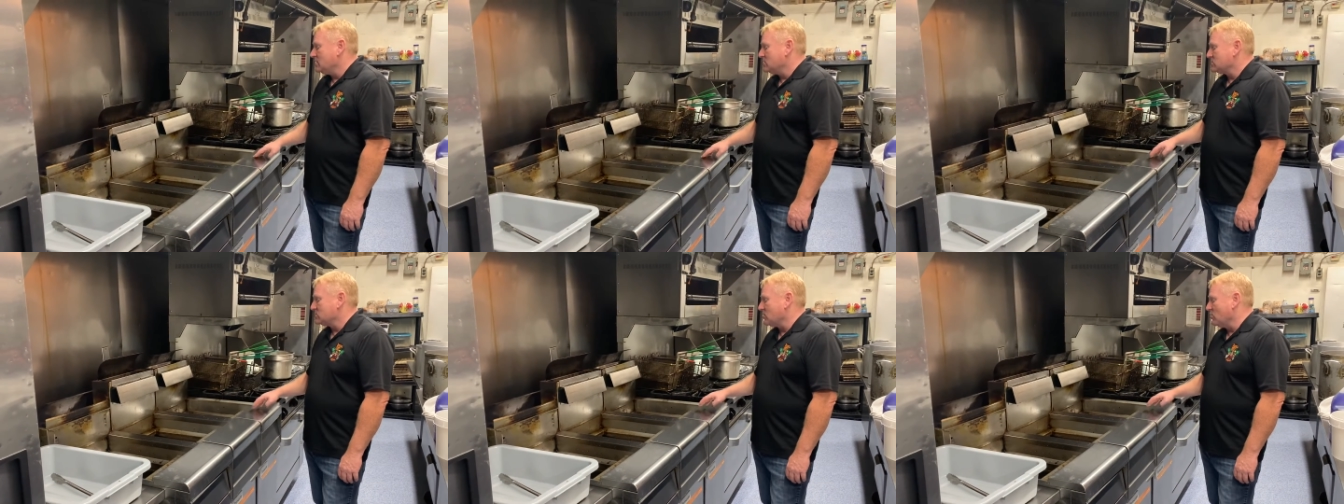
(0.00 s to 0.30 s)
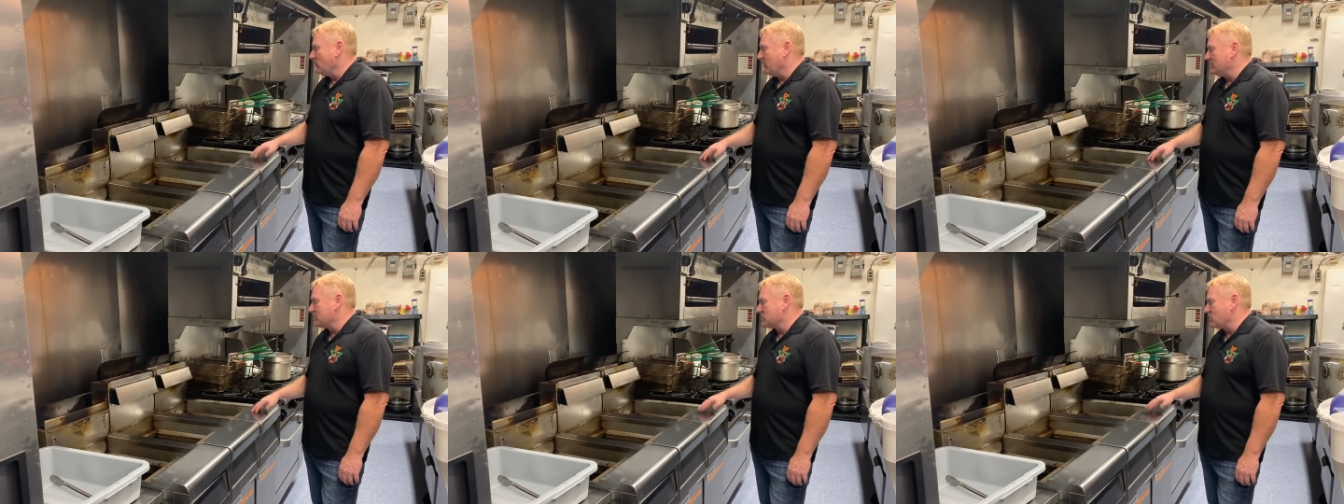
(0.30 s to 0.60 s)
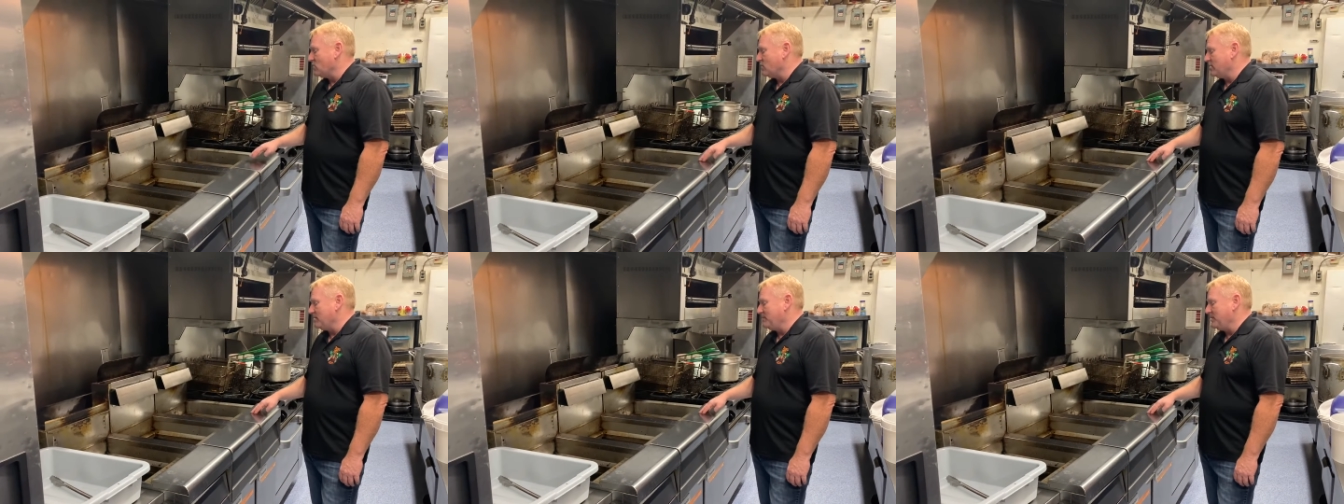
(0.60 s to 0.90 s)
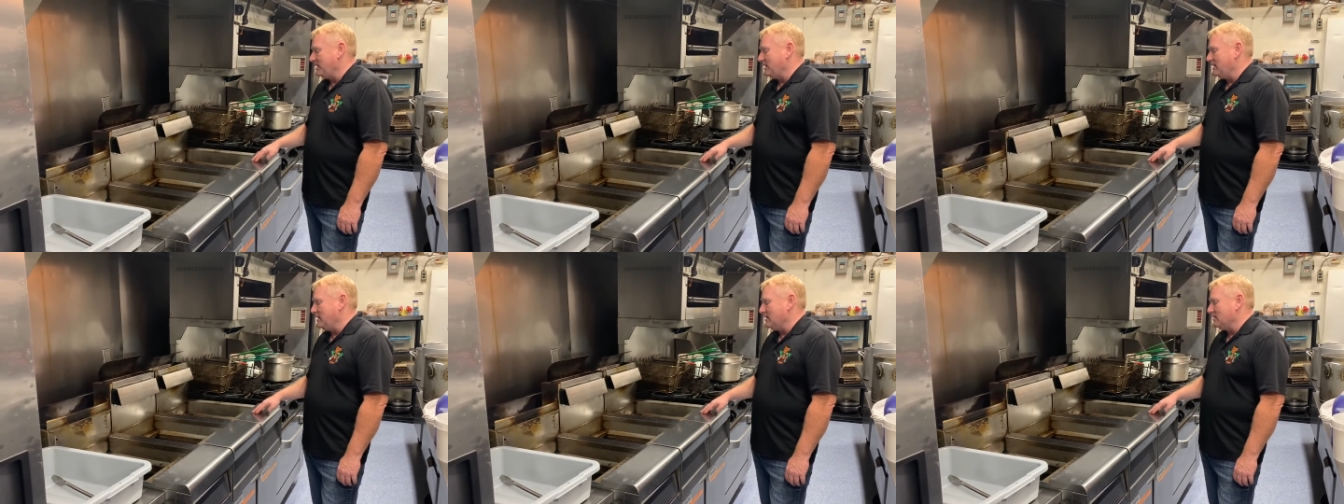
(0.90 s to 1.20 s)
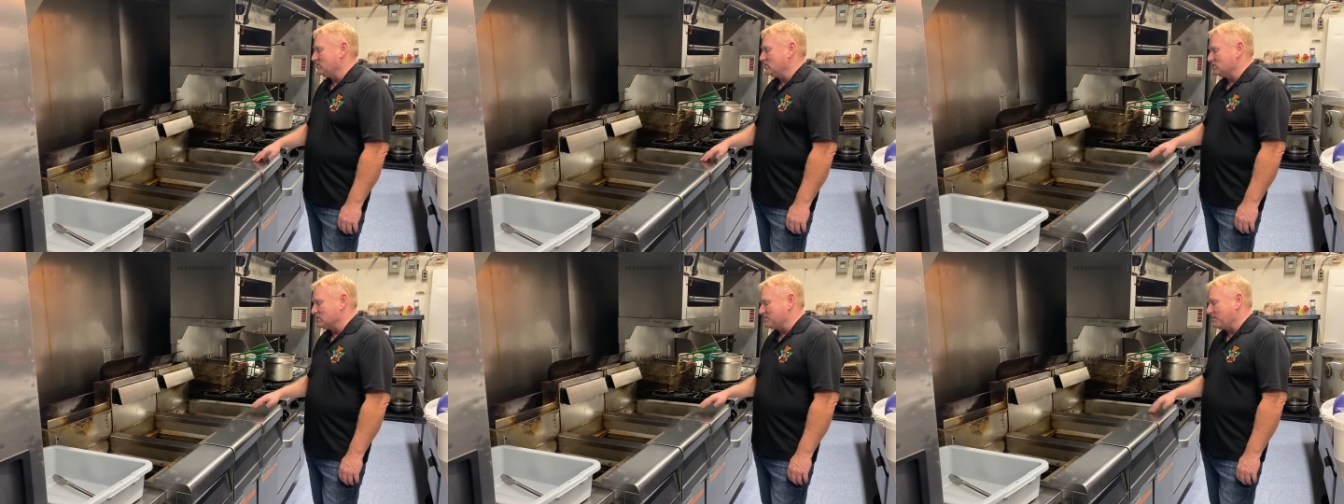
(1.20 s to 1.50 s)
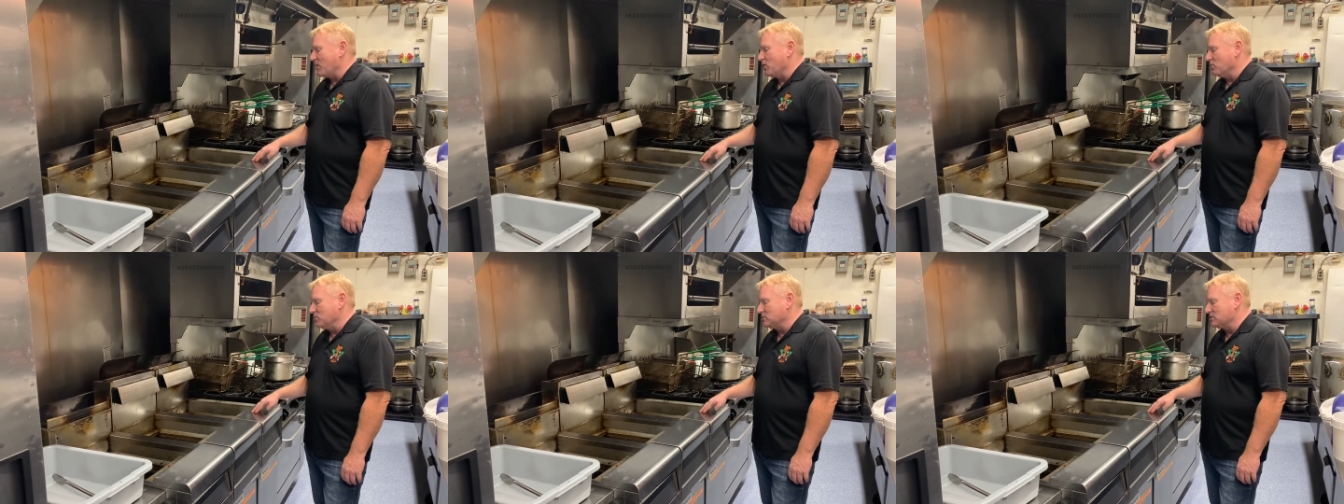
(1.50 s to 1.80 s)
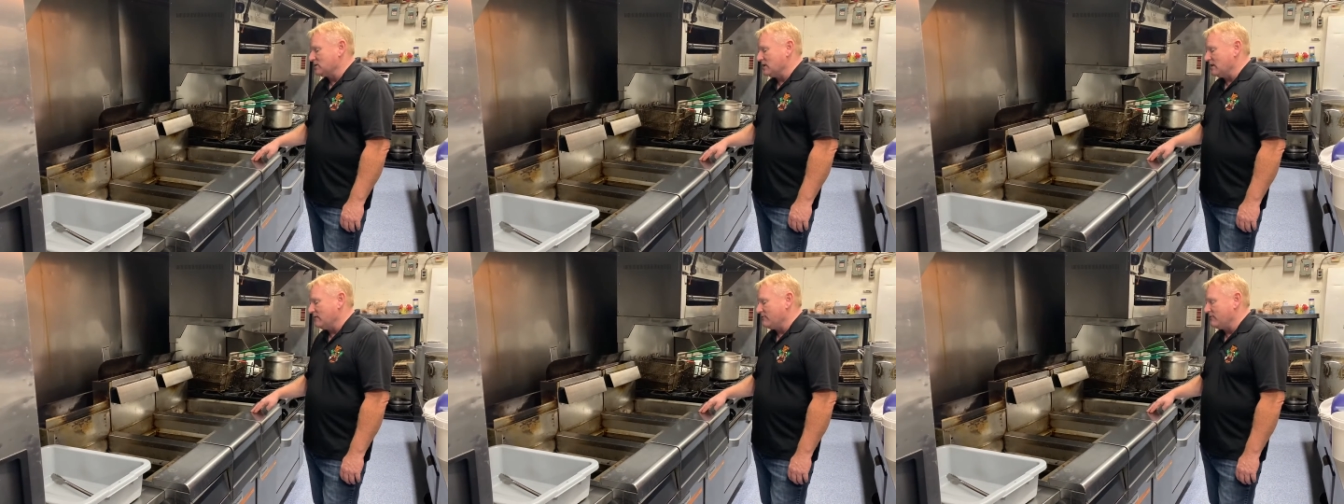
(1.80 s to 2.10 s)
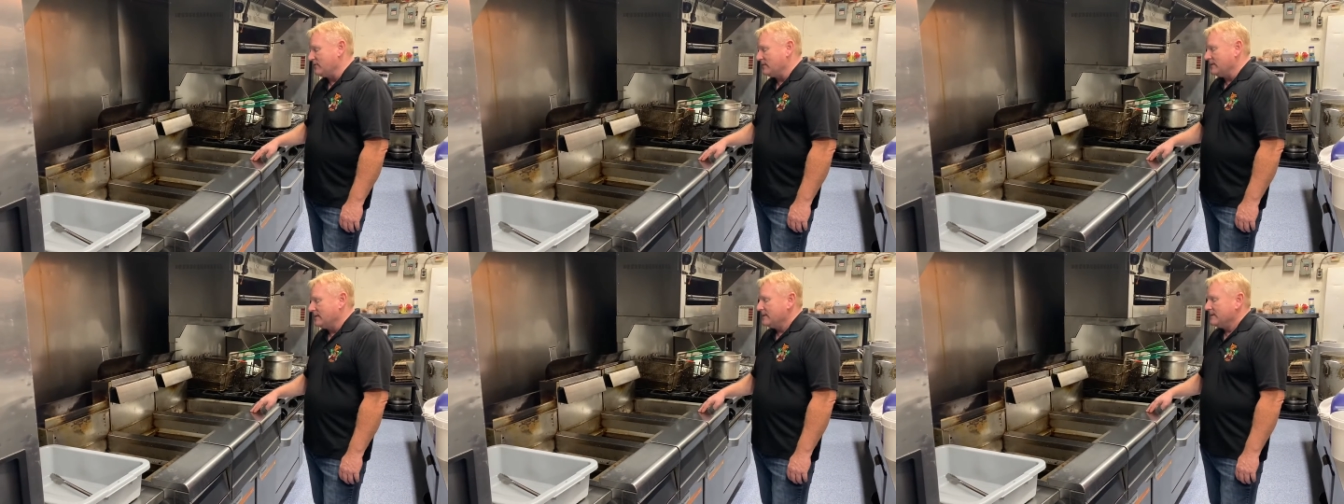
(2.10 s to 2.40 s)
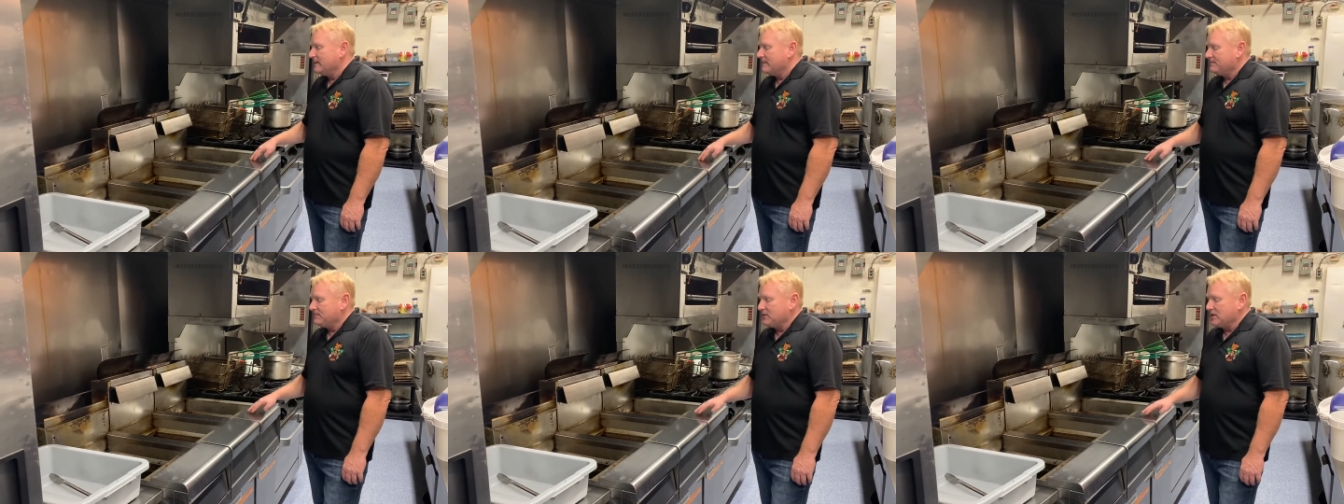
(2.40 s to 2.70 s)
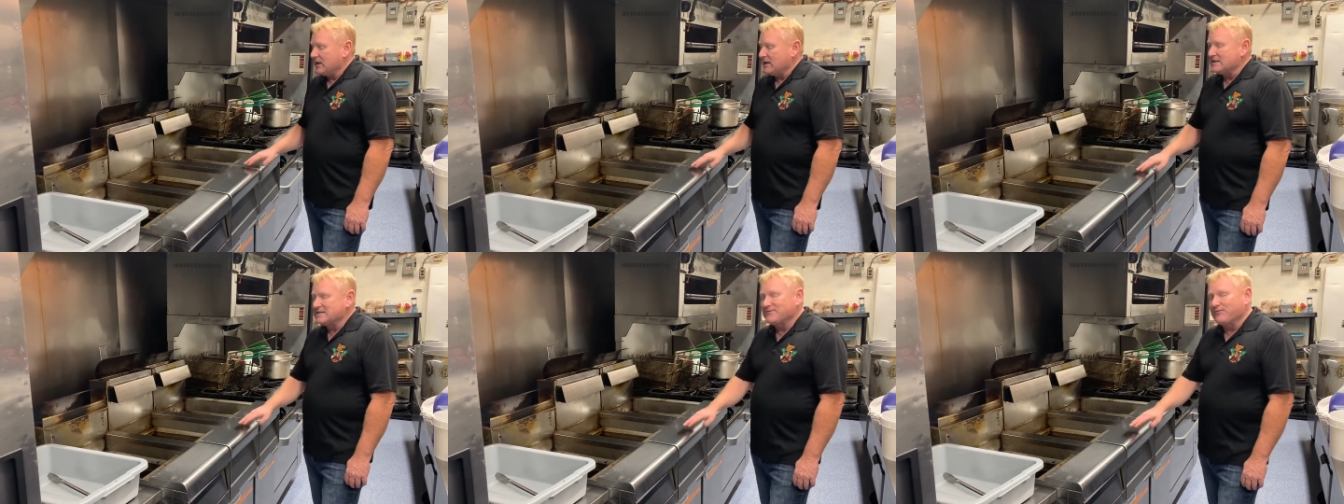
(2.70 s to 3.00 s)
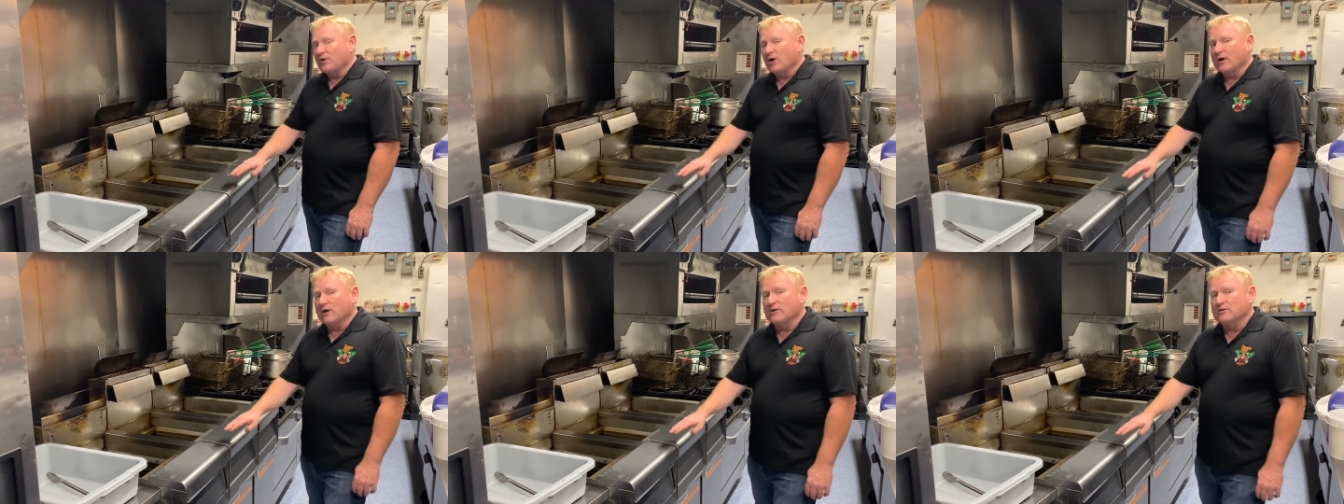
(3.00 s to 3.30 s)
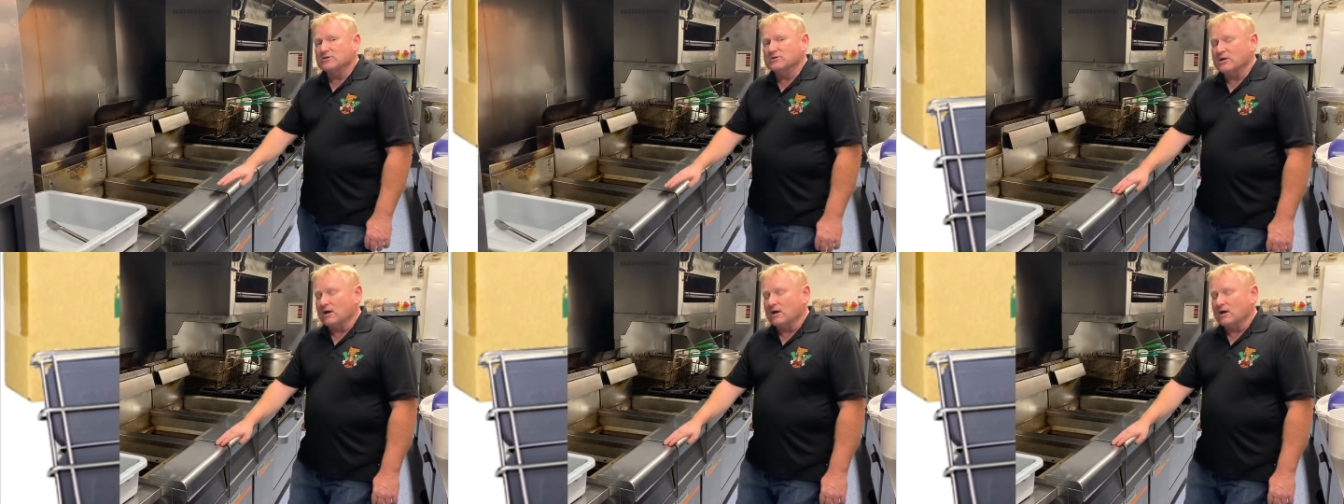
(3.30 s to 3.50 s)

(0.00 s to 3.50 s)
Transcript: so it's going to be disposed of. These fryers